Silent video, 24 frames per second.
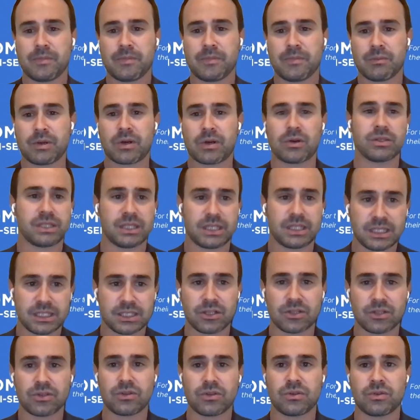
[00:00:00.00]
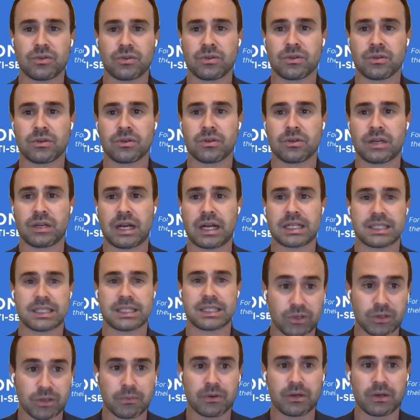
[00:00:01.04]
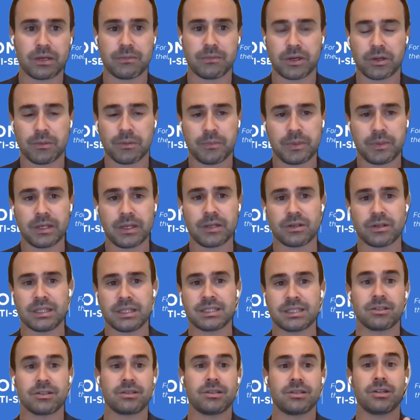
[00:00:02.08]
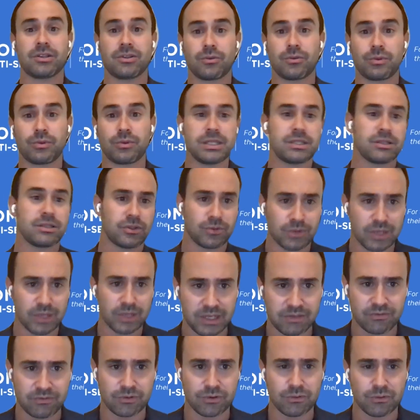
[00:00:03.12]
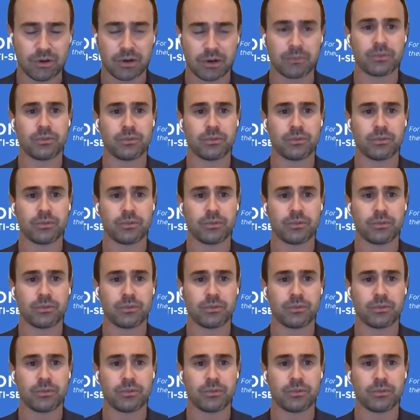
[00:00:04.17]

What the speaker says: because this is not acceptable in my opinion. This is not a reason to leave Europe.